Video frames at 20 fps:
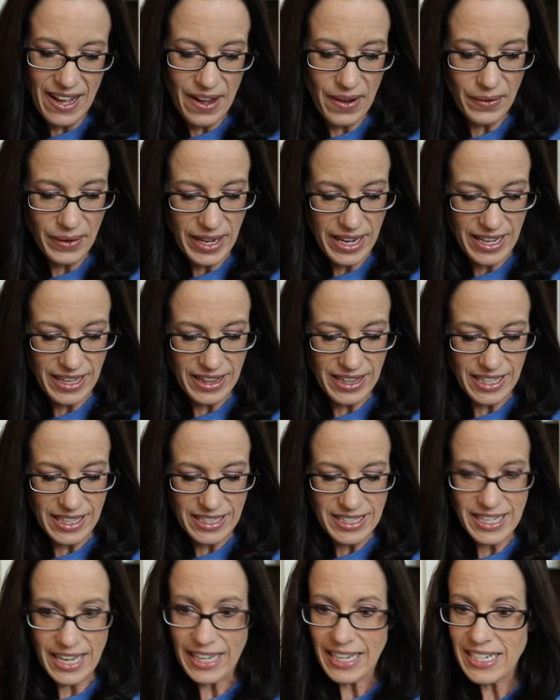Okay,
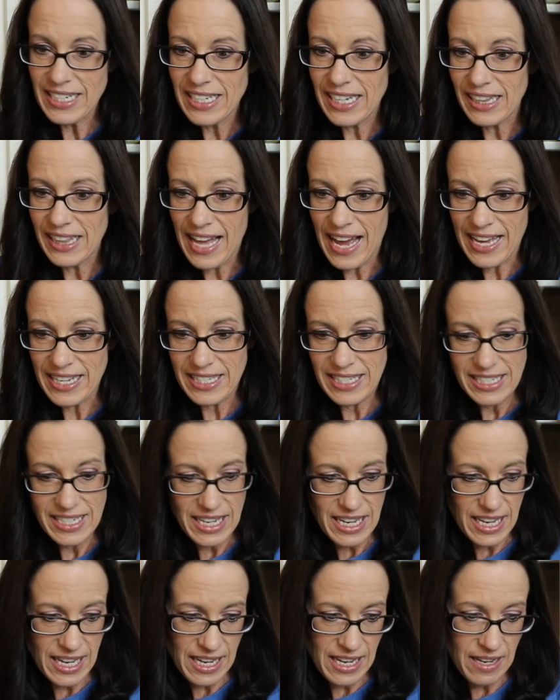the second to last
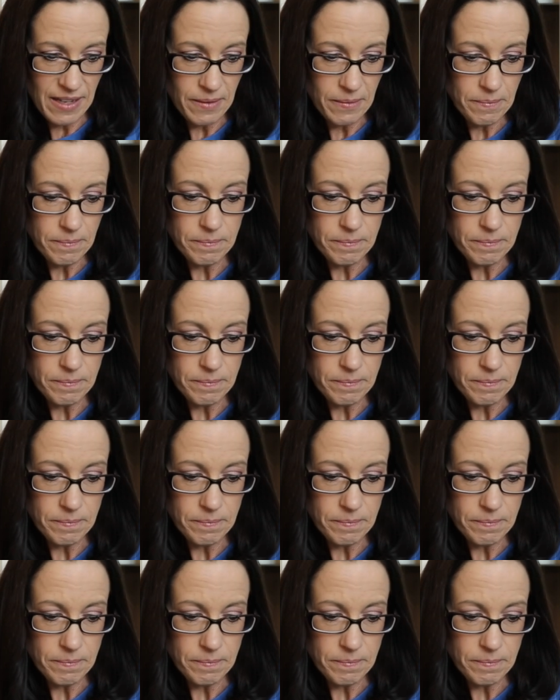tea,